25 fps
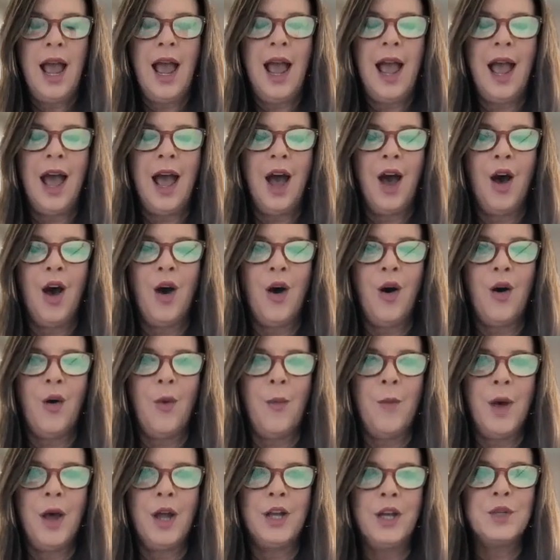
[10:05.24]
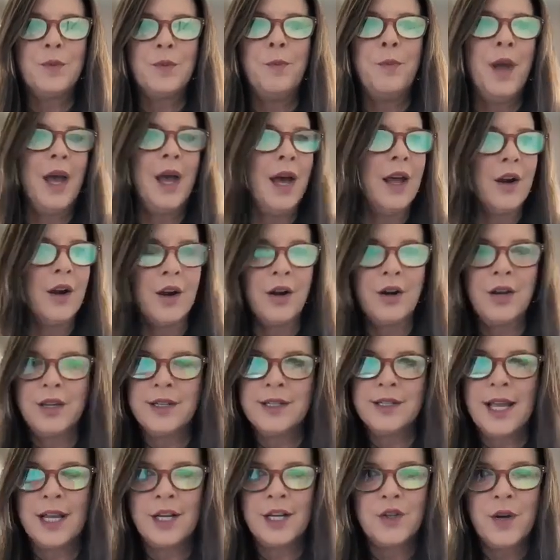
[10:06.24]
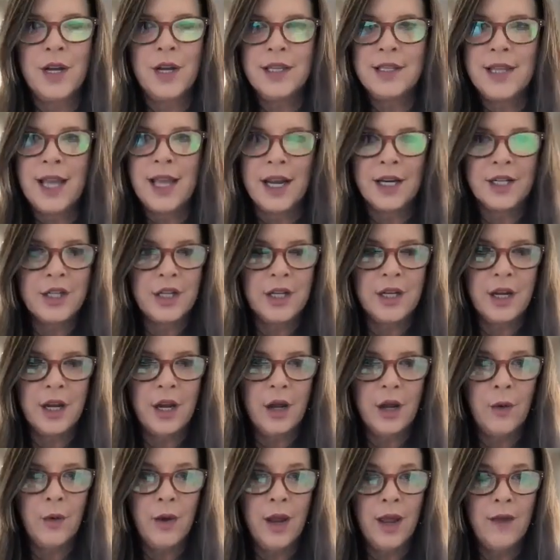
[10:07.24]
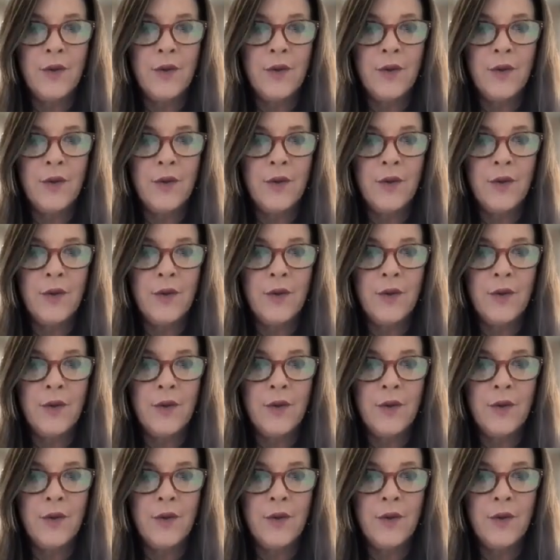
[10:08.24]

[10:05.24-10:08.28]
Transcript: how much better does that transaction go?